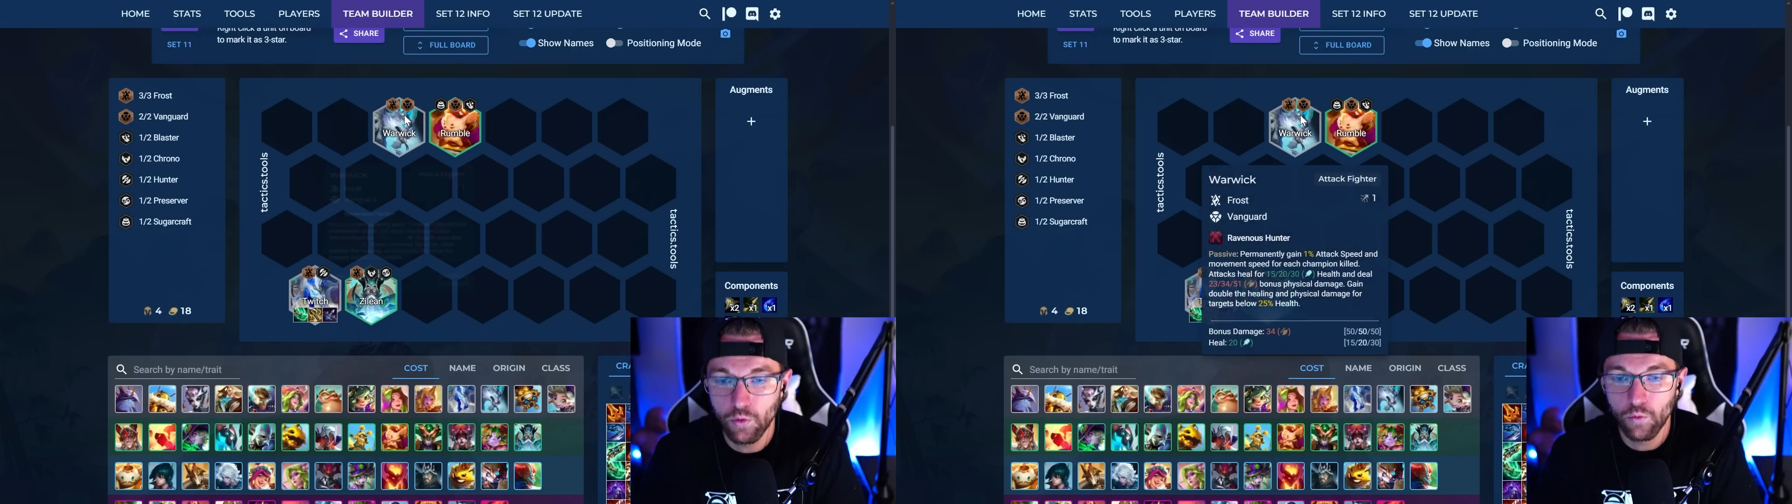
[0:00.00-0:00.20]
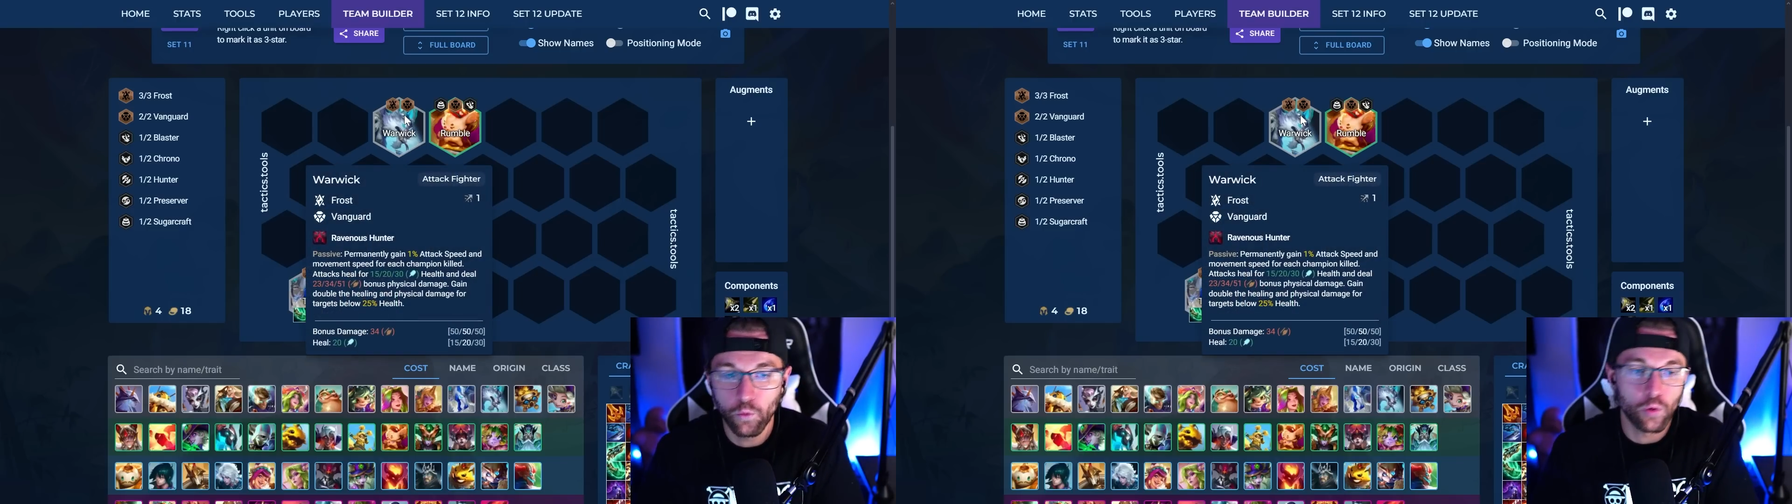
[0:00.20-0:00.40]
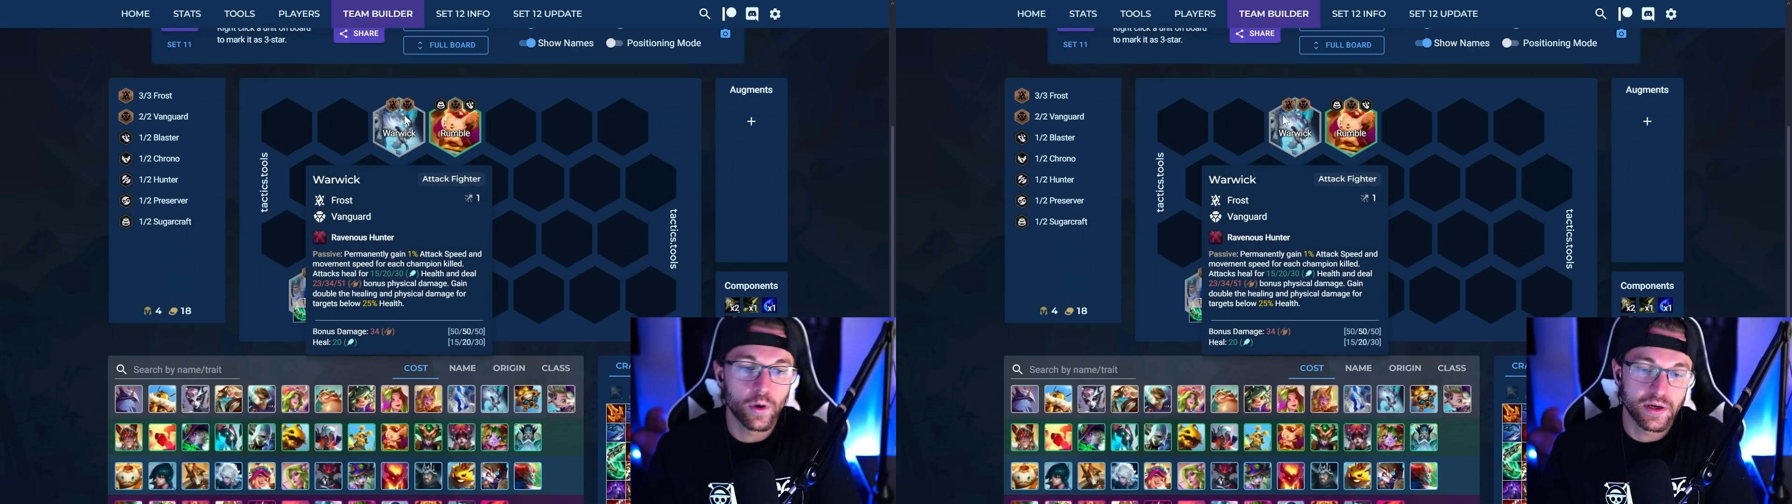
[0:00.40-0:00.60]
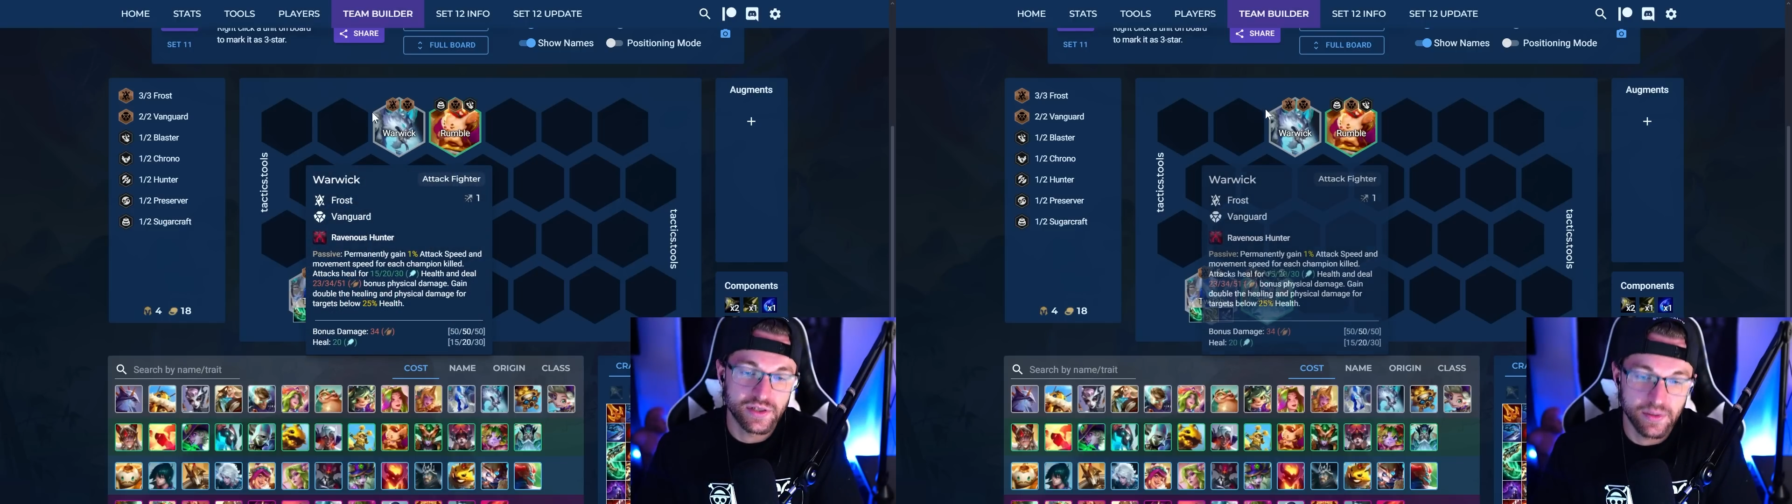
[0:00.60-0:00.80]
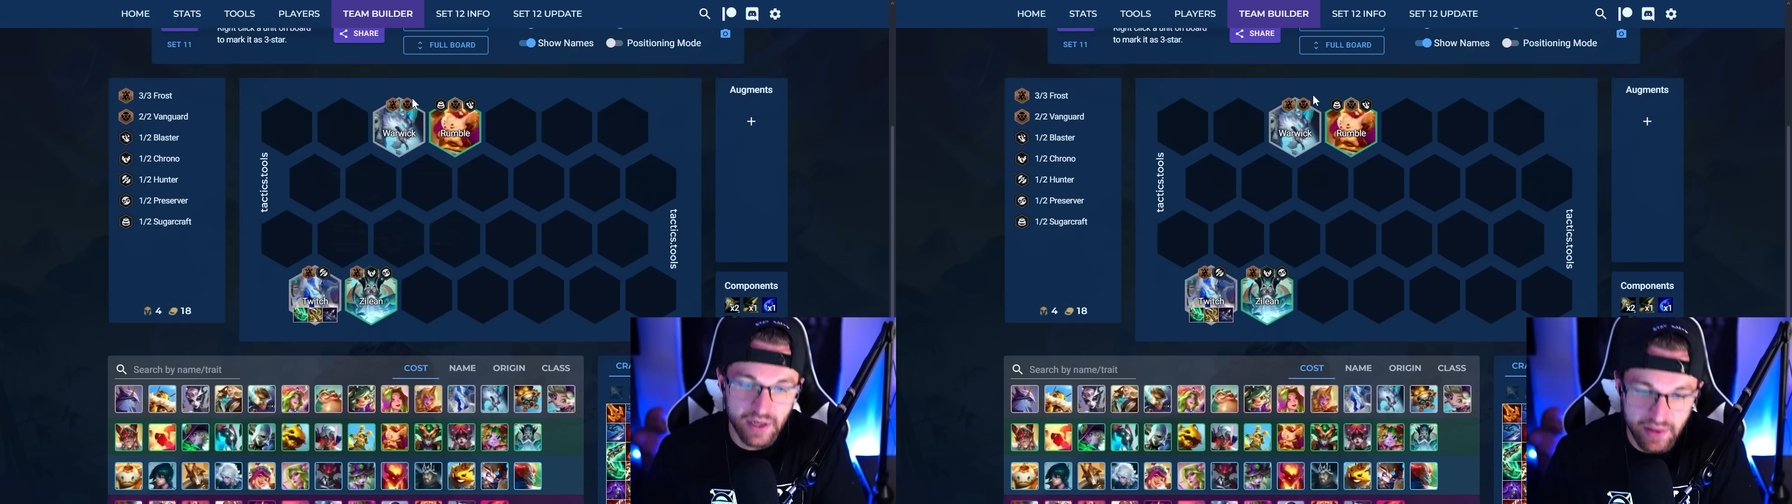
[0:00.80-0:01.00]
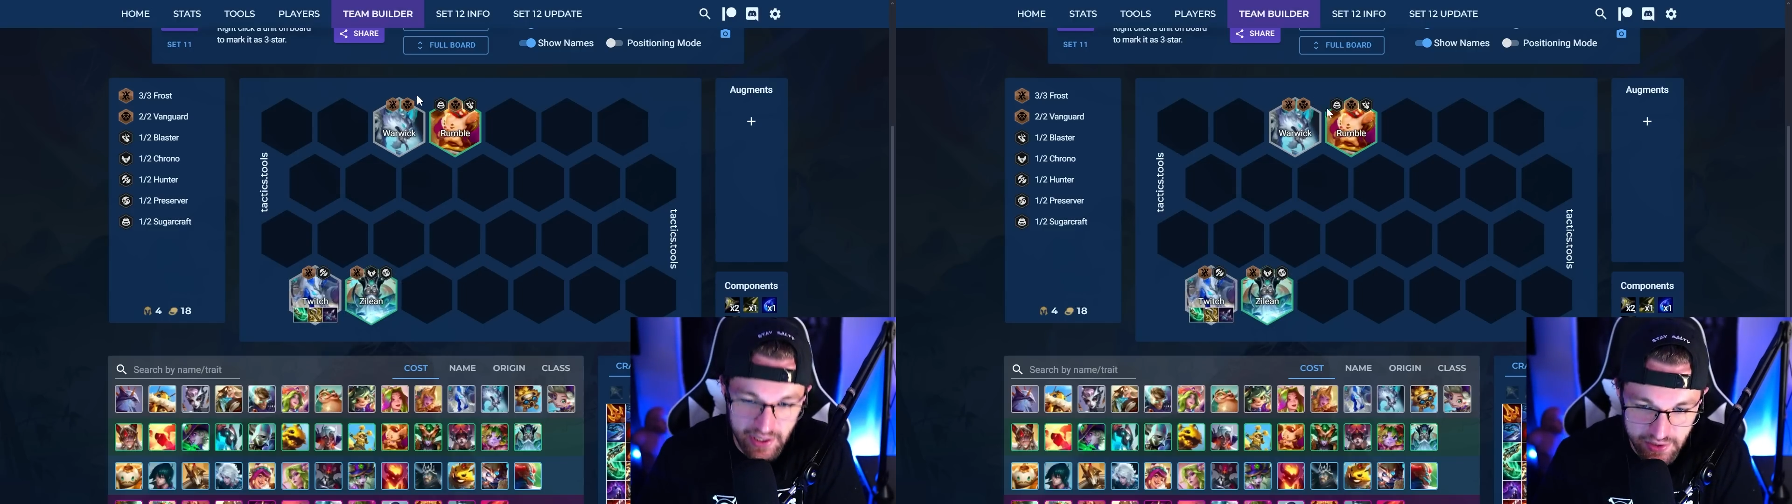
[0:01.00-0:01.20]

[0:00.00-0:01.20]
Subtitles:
Warwick or something like that.